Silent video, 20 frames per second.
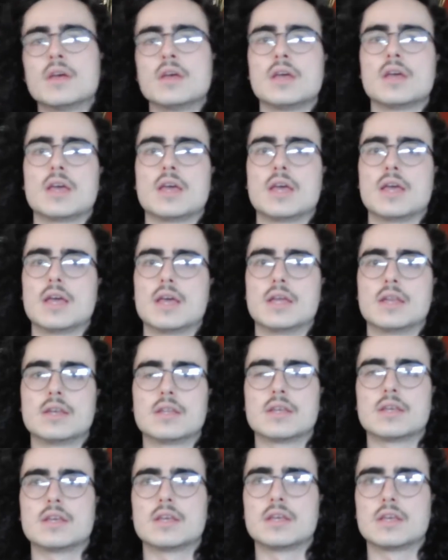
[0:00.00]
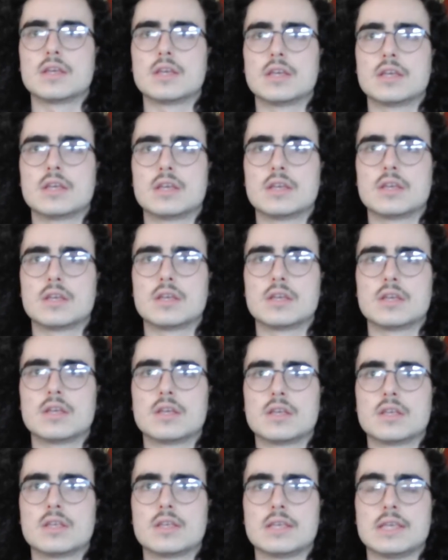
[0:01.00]
and
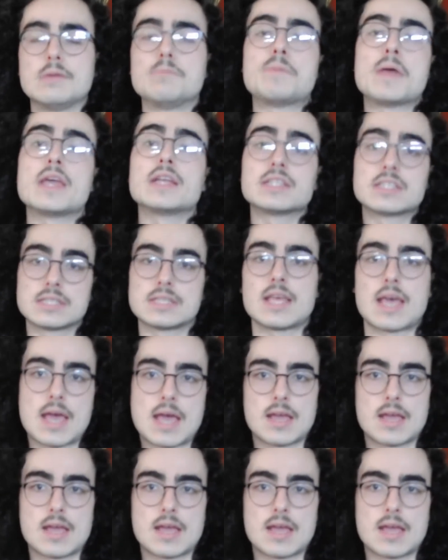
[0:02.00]
he paints that.